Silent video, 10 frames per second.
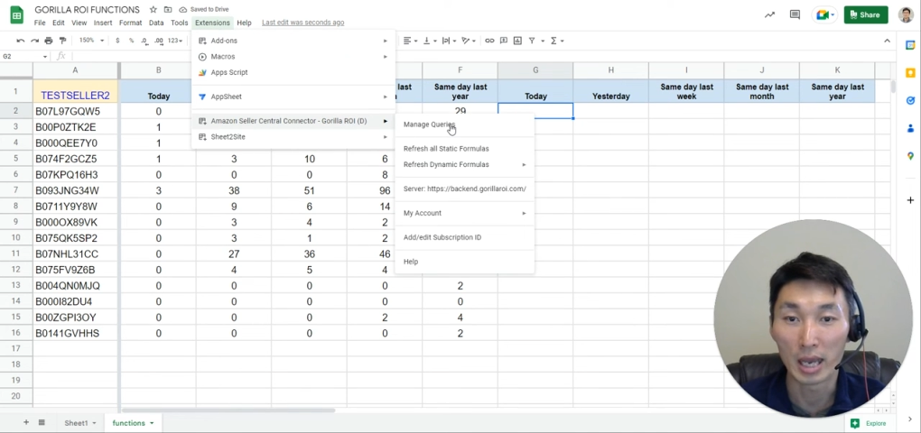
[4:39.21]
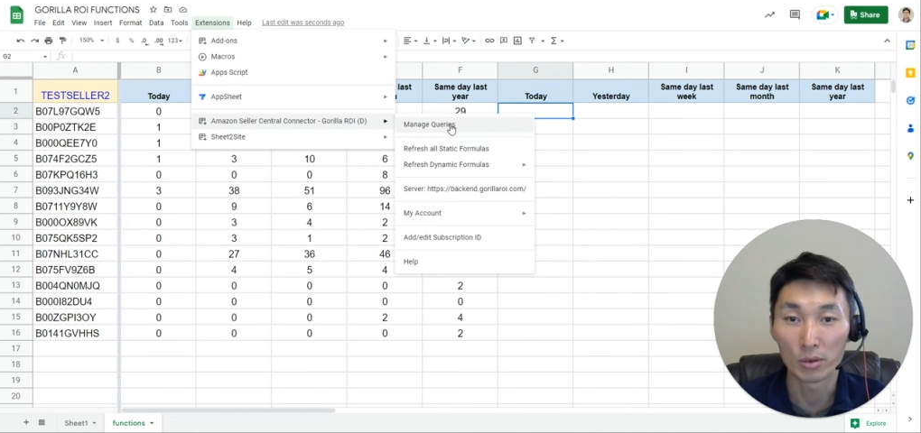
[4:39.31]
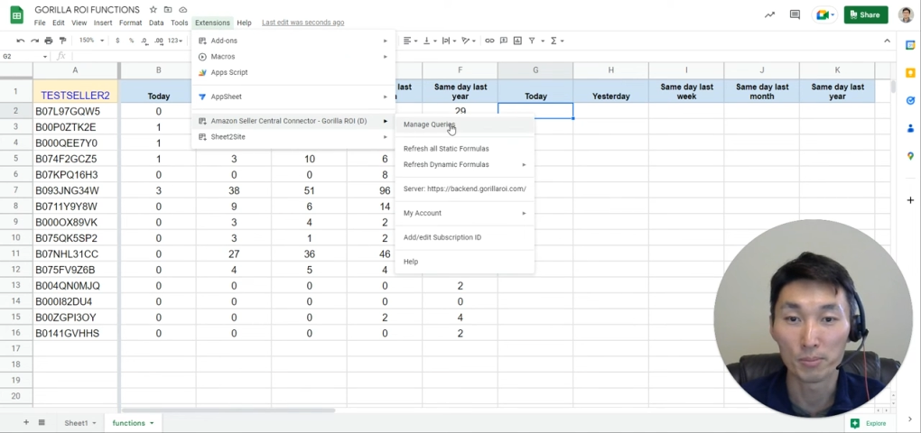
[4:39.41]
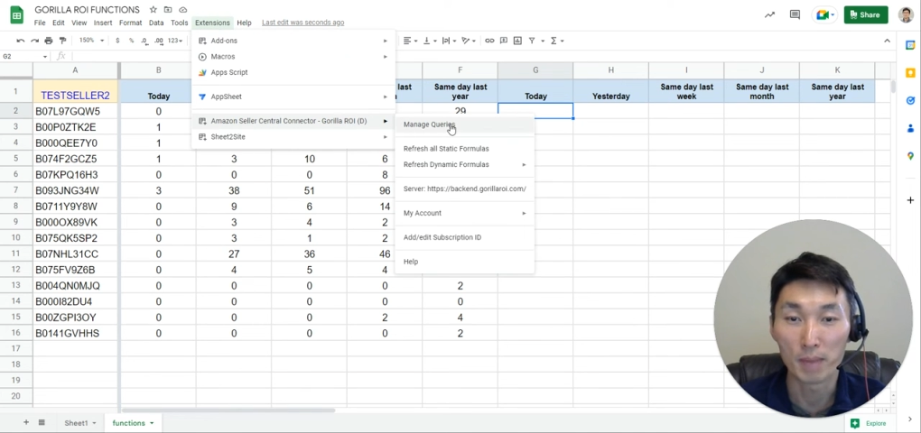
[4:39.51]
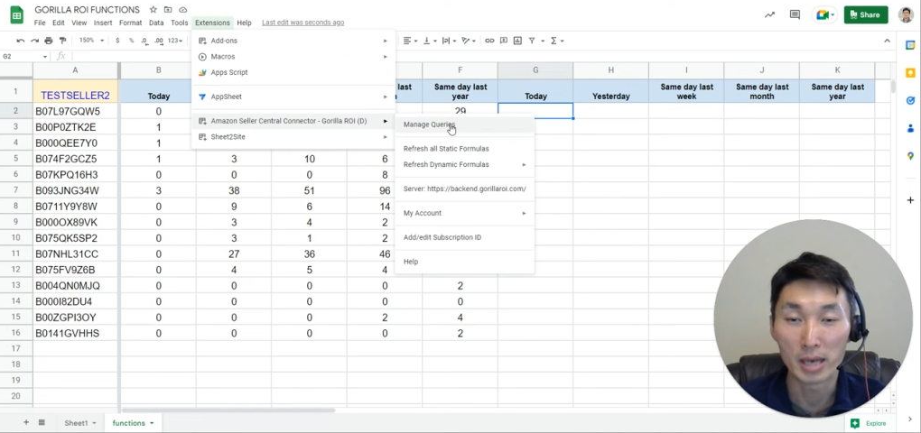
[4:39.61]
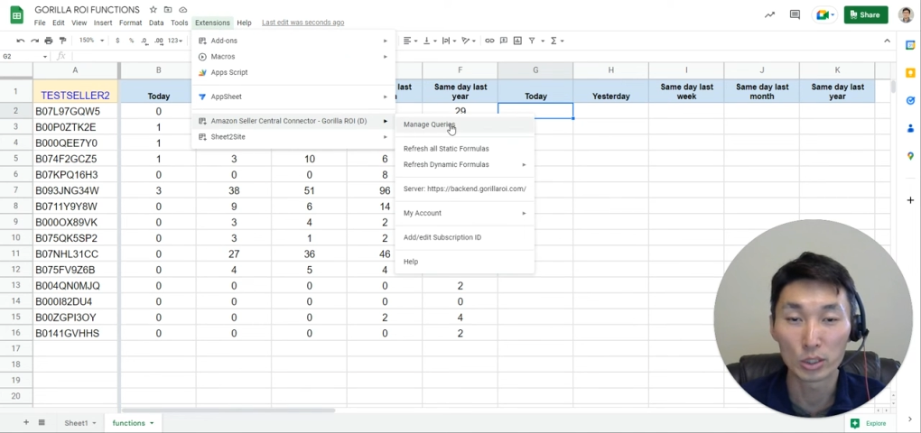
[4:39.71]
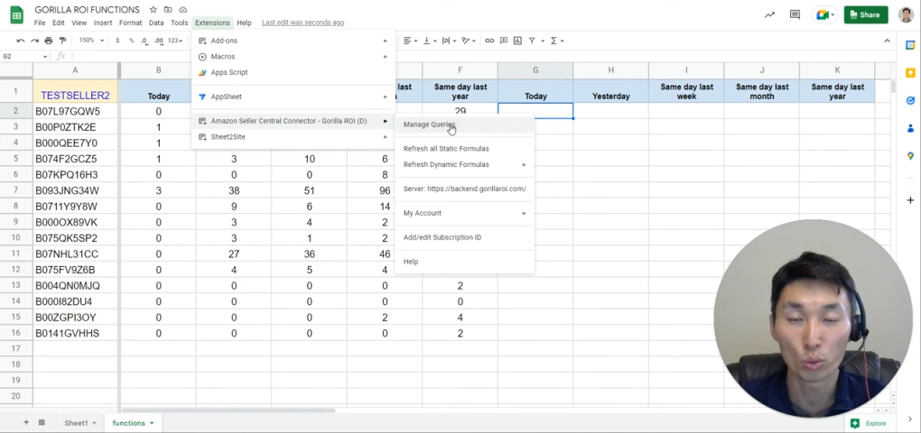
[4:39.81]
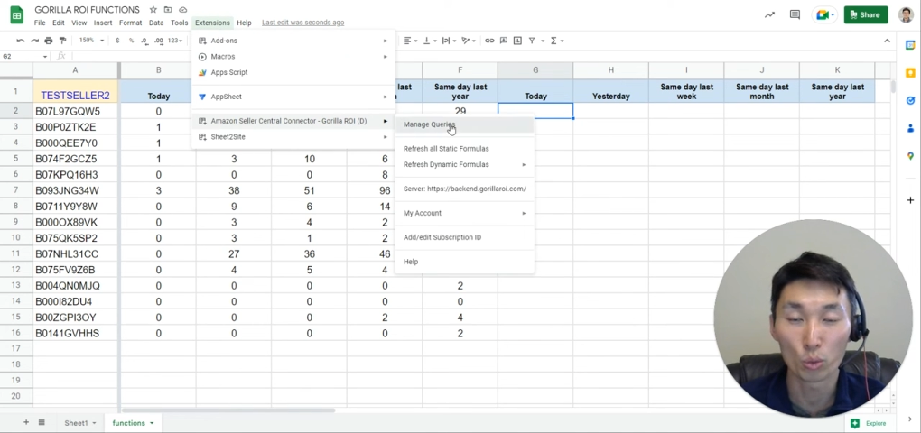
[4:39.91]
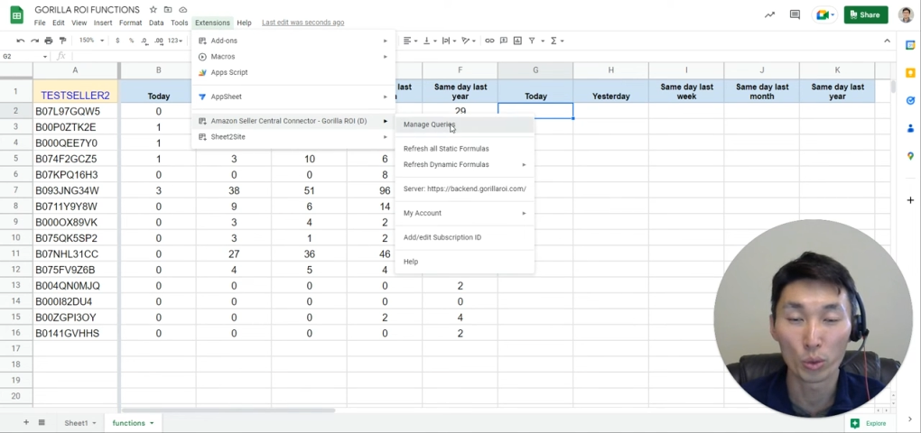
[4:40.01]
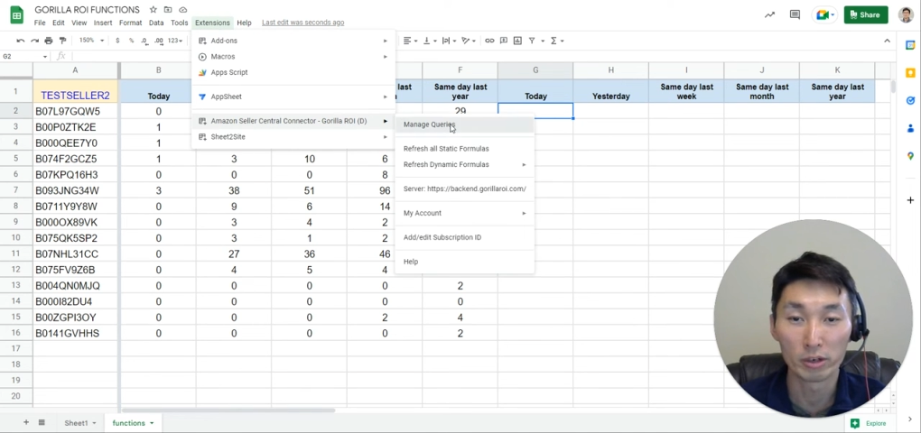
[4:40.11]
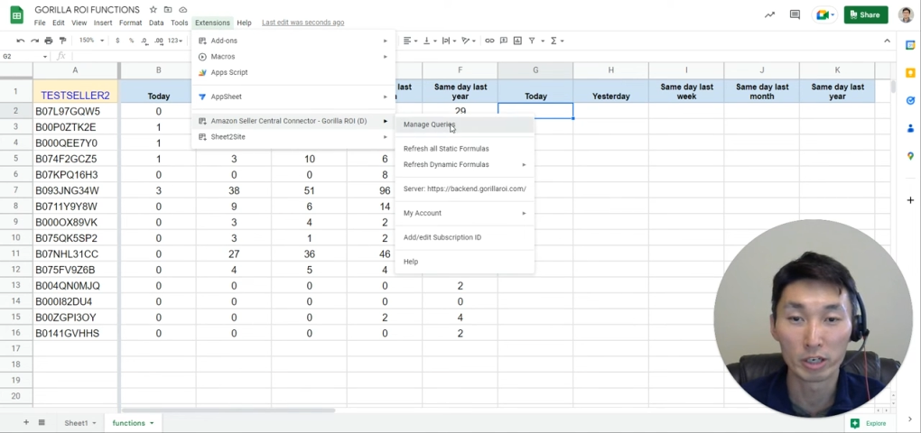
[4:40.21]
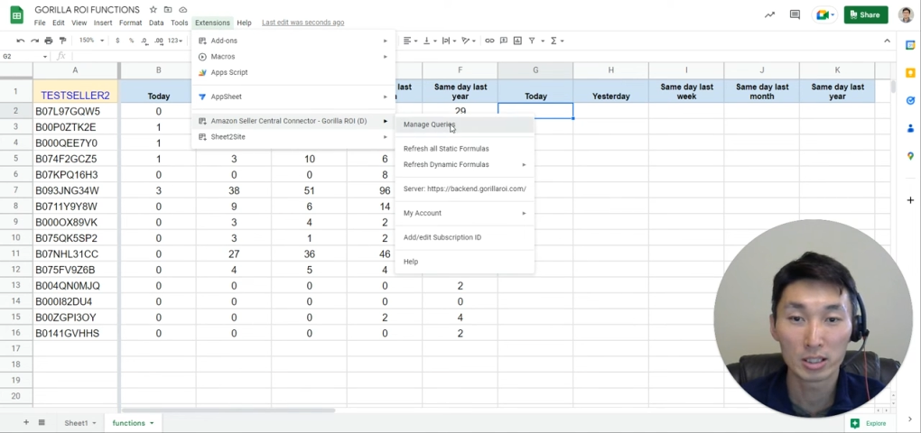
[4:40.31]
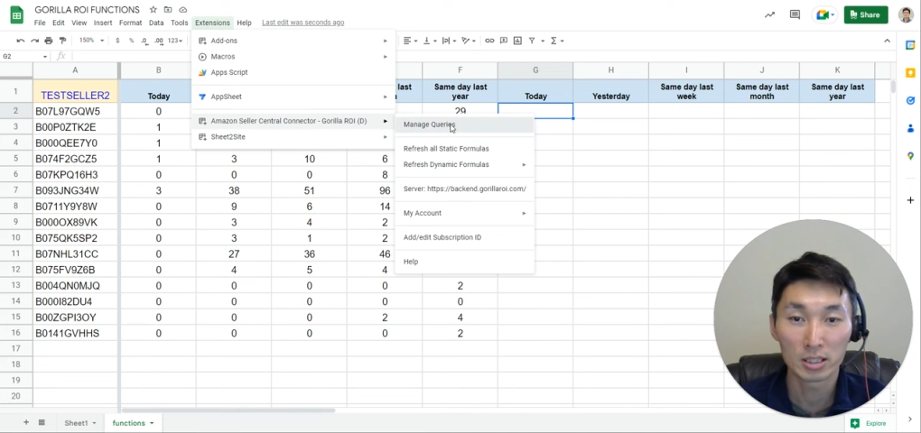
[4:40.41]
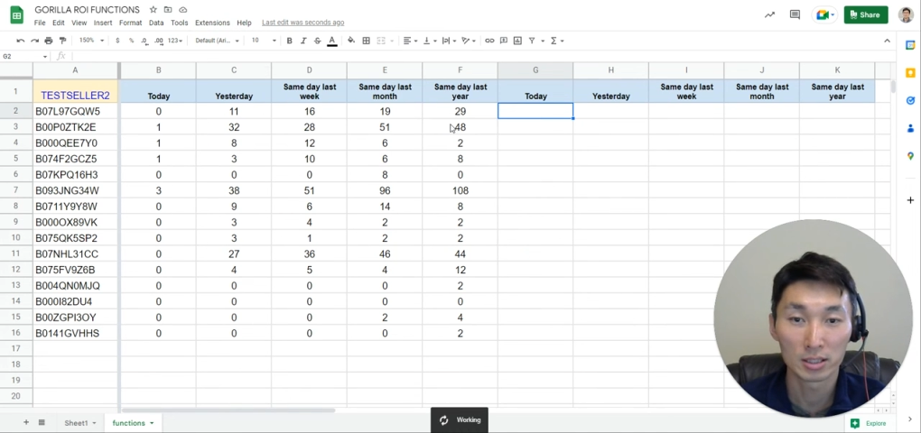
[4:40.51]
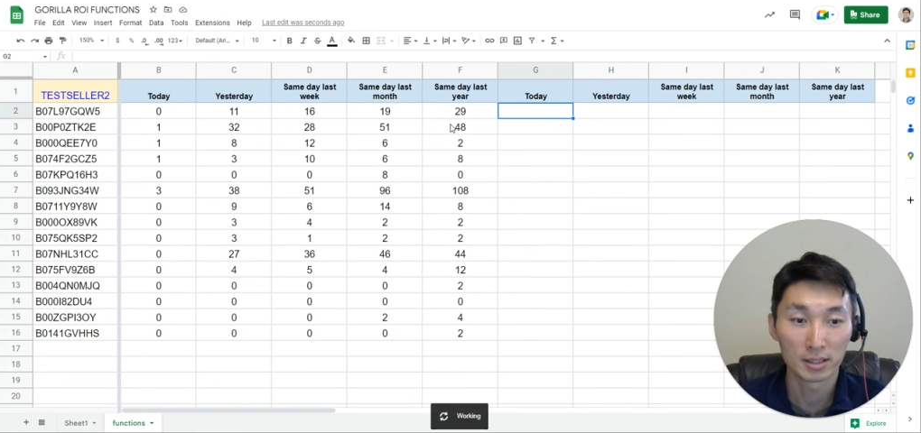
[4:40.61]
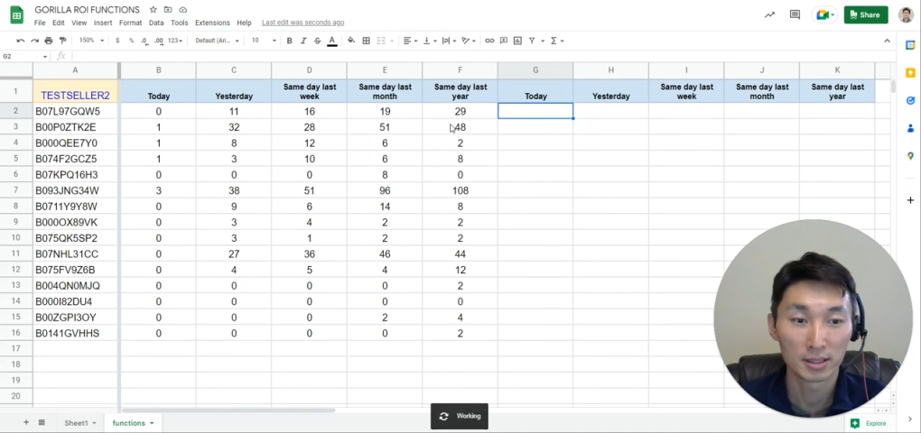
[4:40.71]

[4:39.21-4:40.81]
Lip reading: add-on, manage queries.